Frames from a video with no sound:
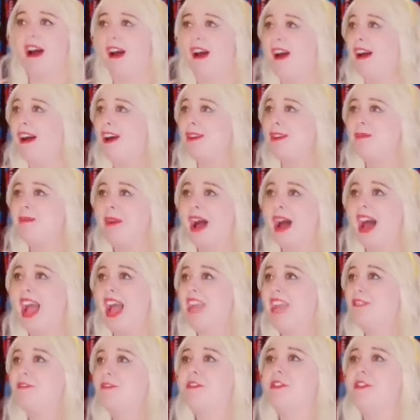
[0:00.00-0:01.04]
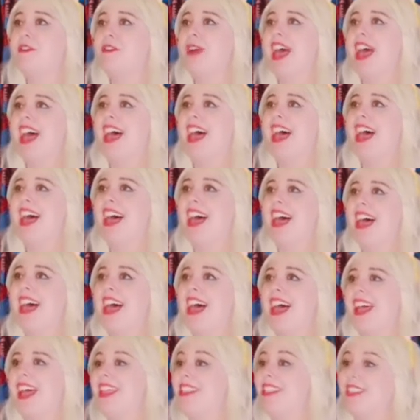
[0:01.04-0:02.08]
are my
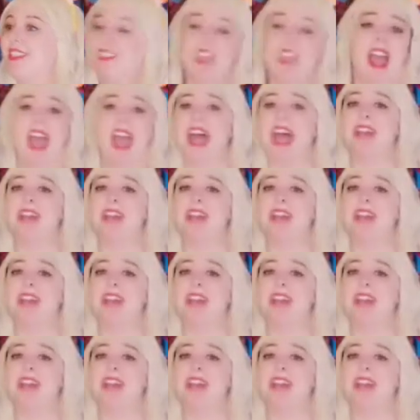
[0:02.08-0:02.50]
friends.